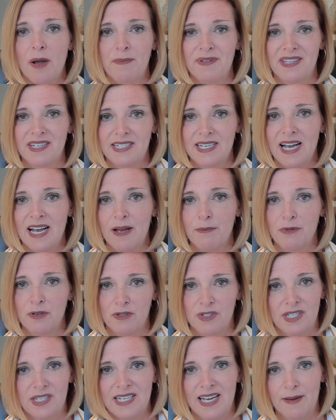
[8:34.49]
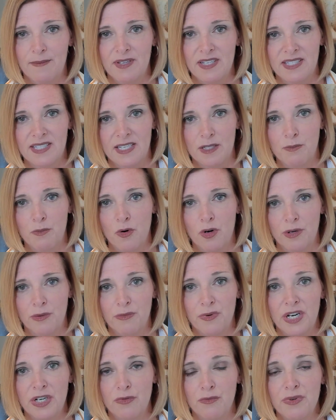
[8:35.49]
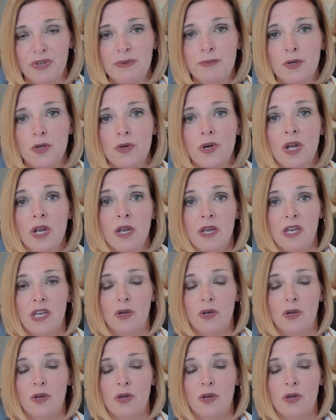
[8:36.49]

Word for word: Up at the top, there's a tab that says Porn Brain Reboot.